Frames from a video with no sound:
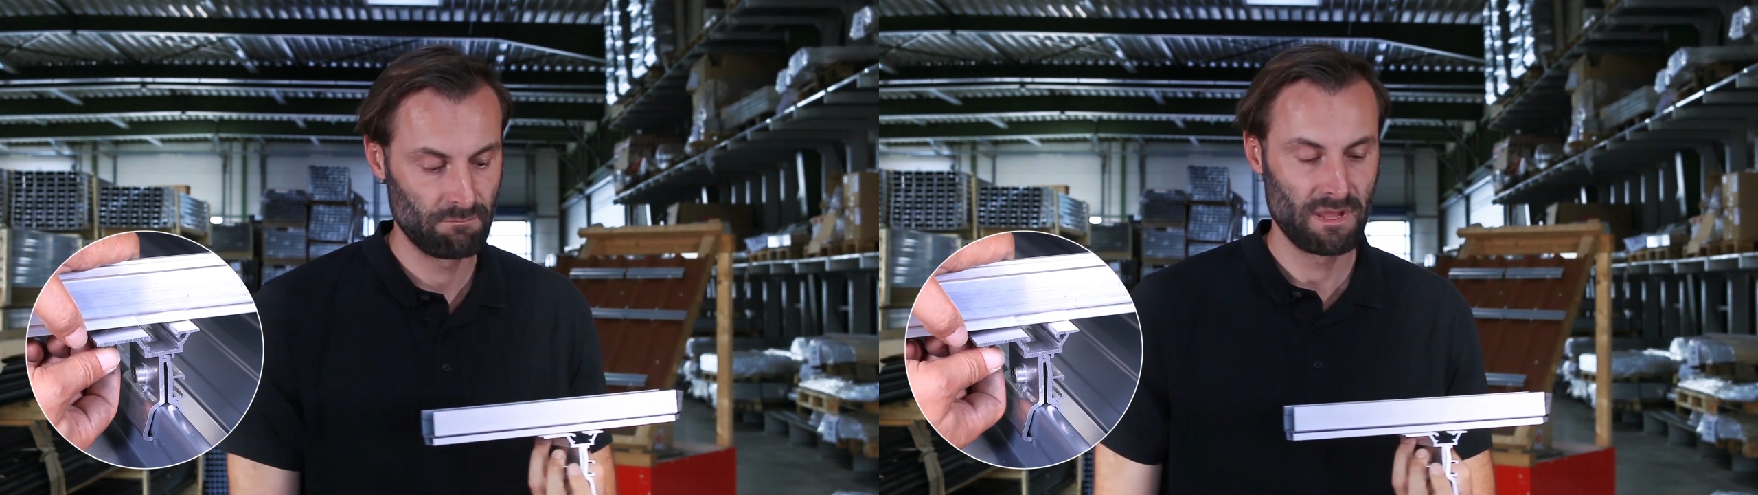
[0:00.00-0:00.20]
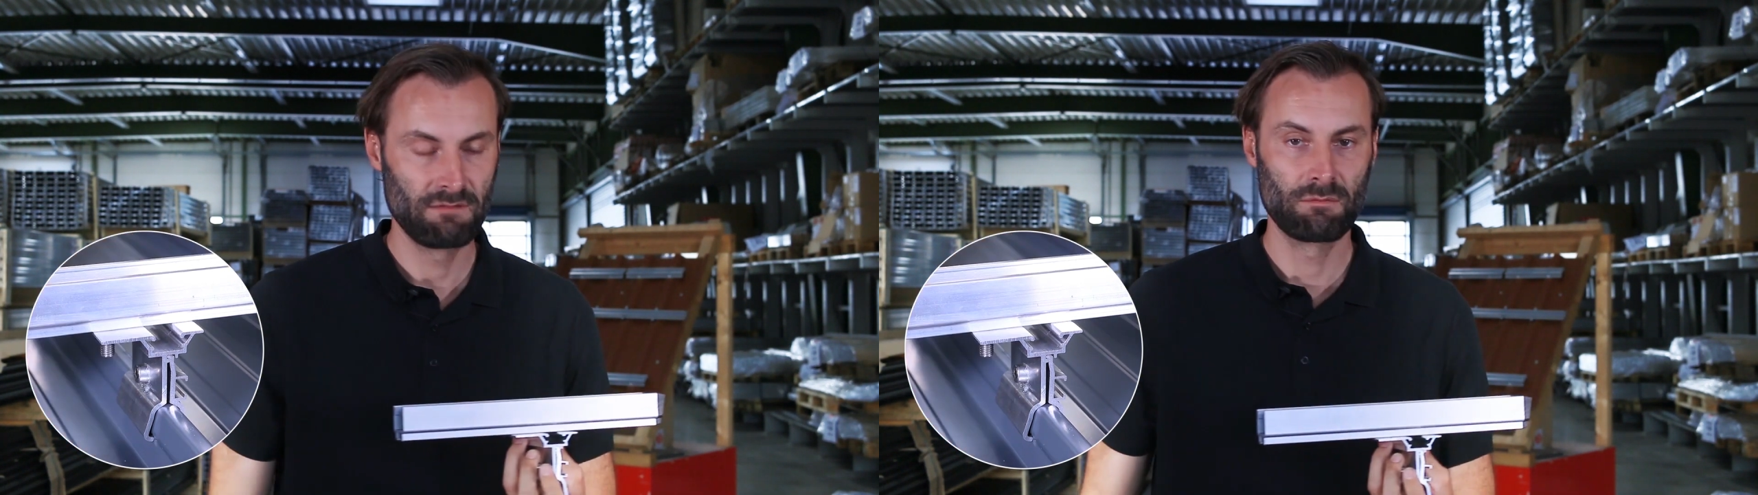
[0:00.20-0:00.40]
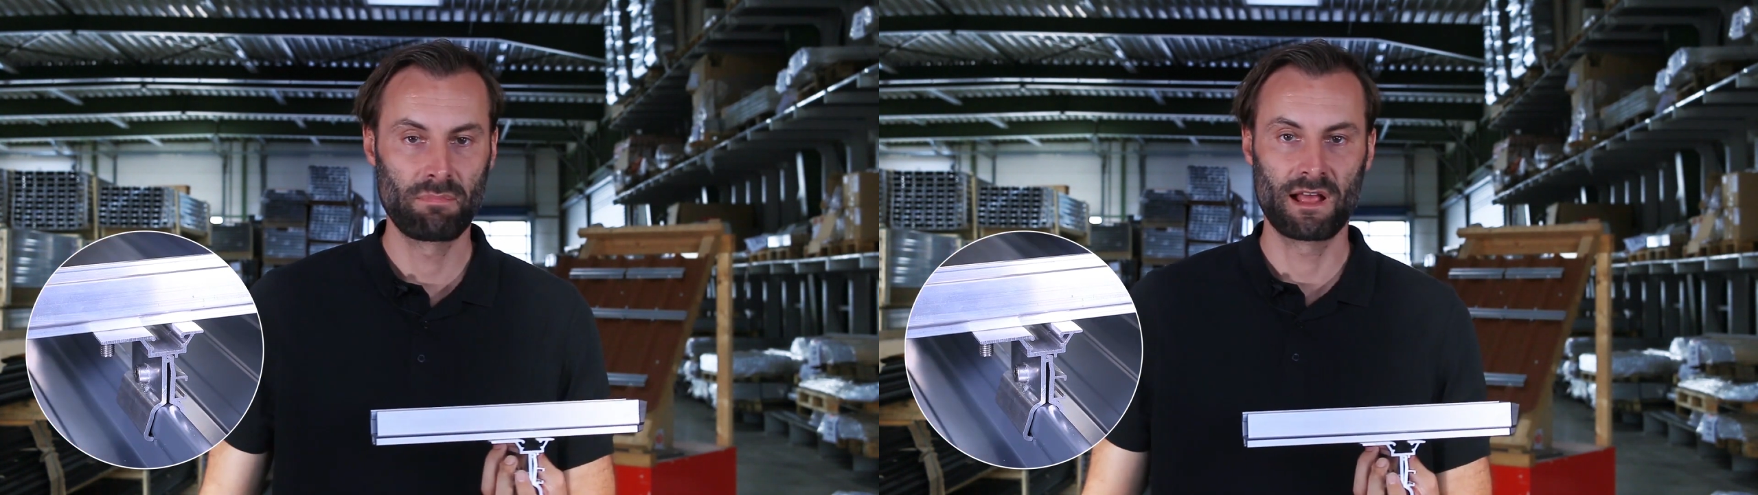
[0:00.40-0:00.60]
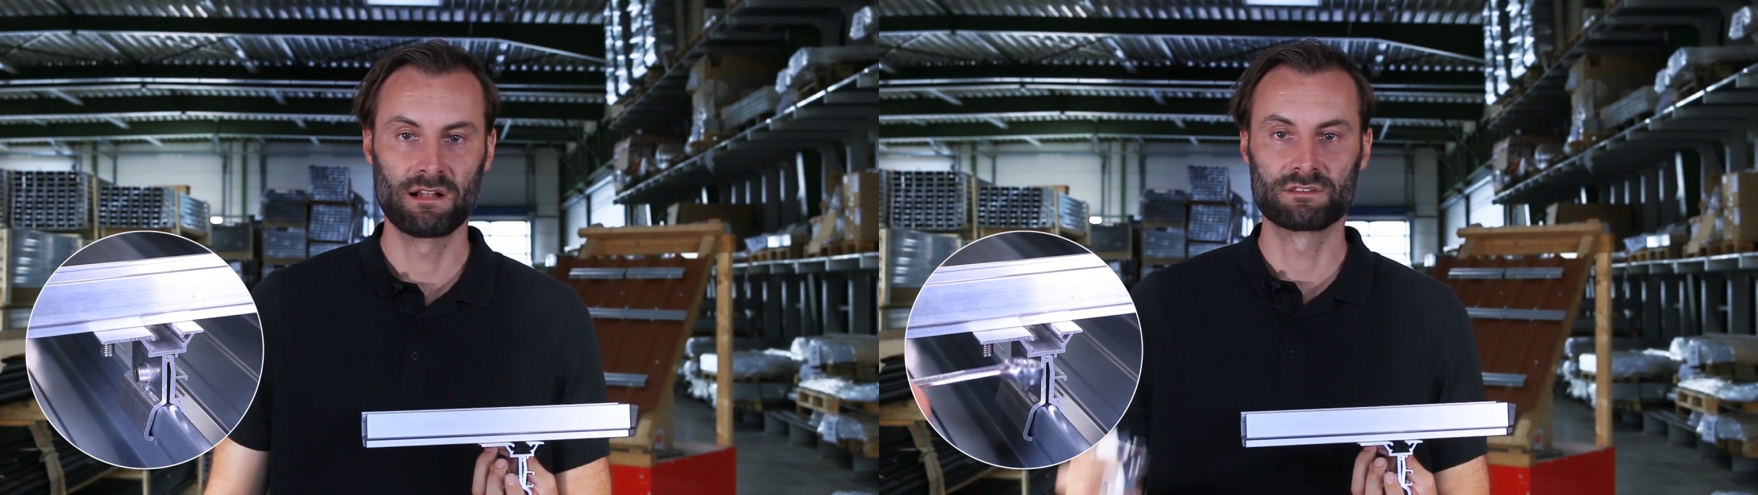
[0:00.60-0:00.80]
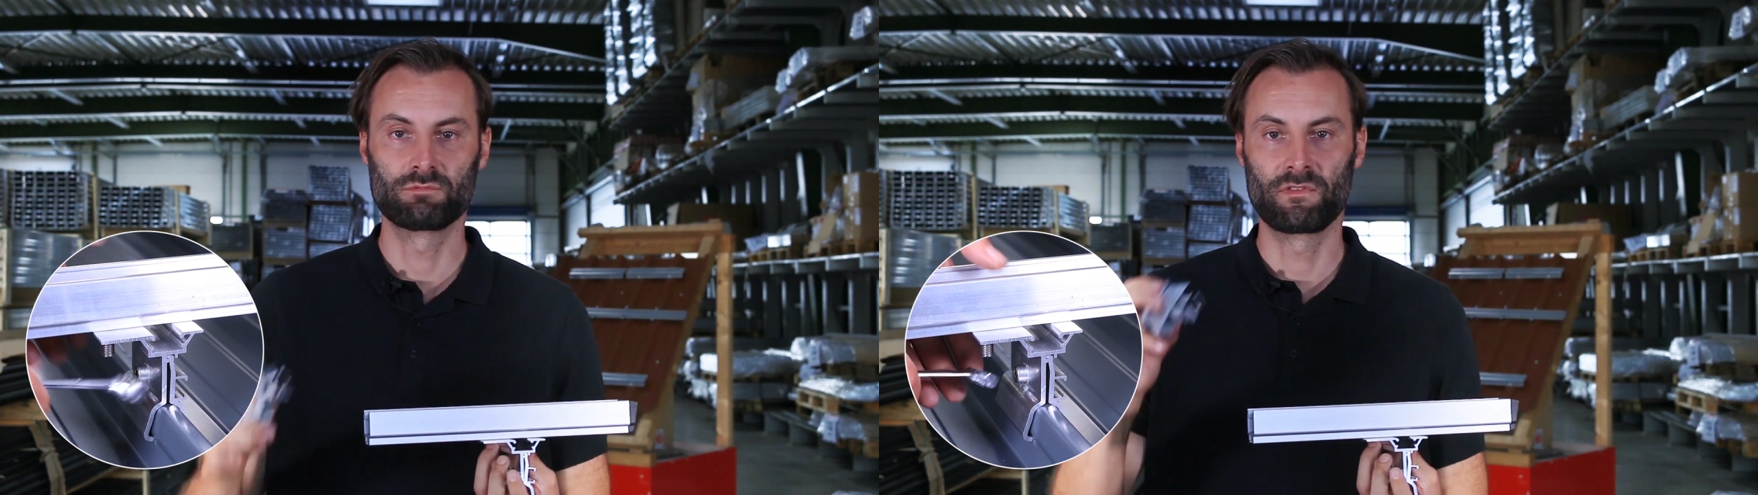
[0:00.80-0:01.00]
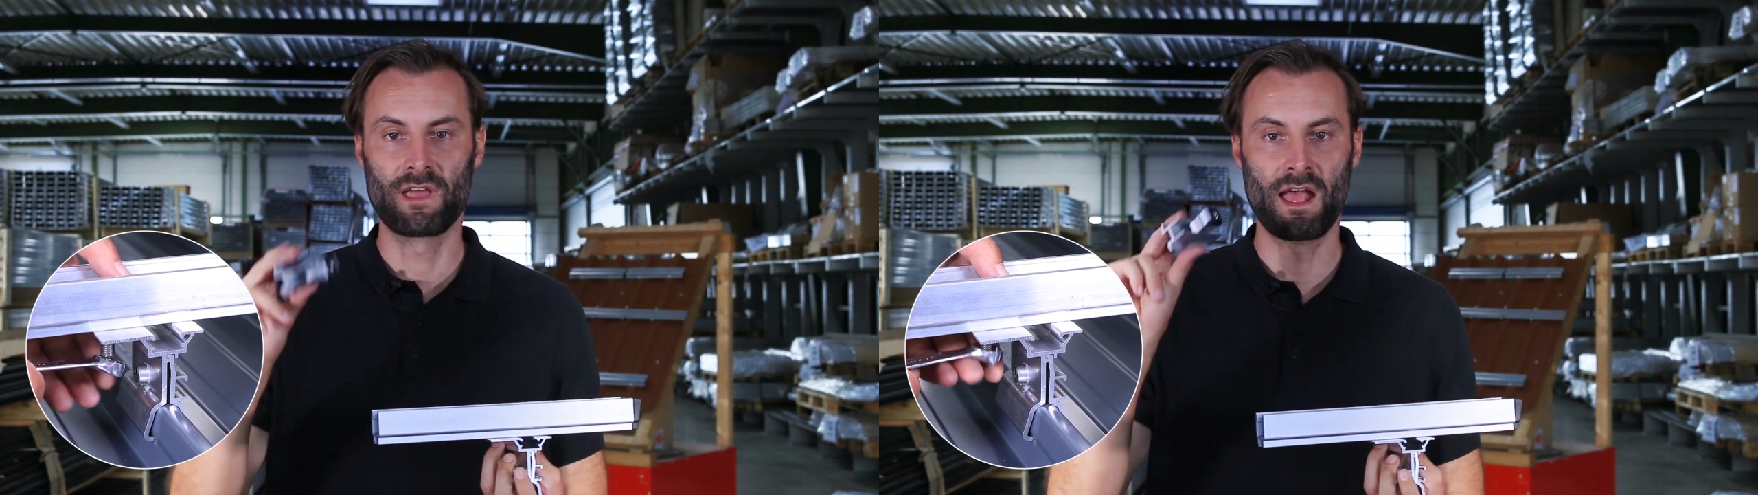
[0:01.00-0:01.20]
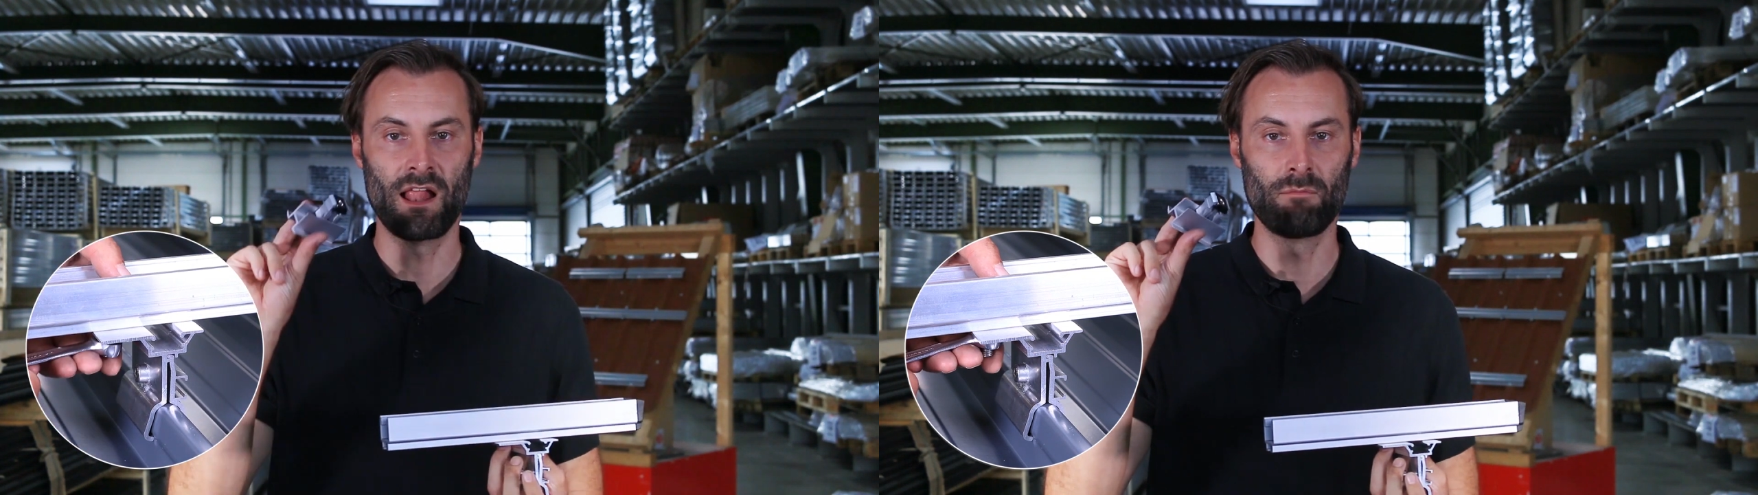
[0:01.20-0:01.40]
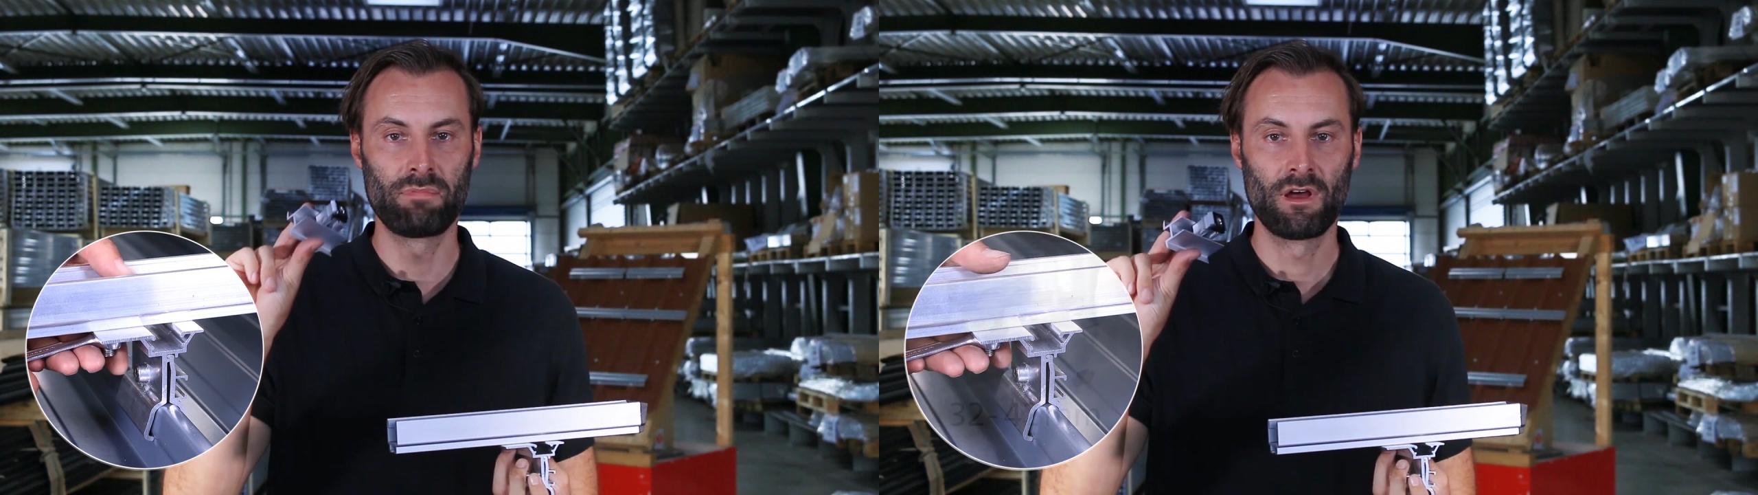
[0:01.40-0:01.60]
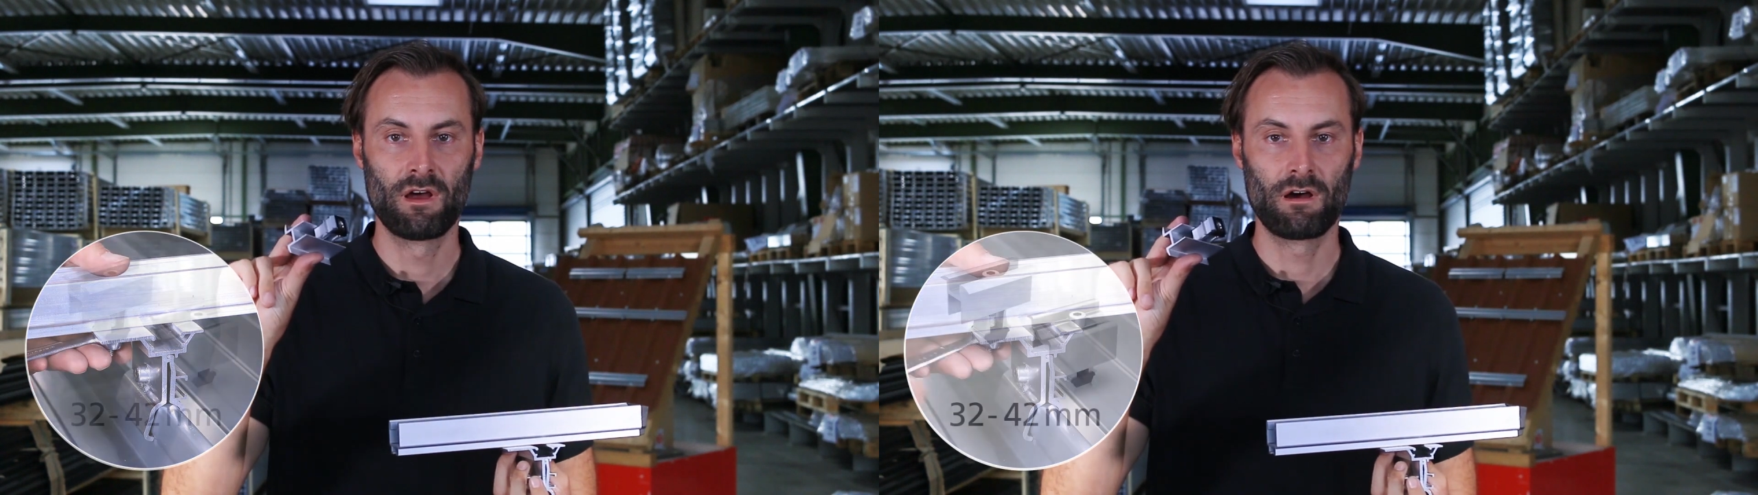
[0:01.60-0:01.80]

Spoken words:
PV panels with the help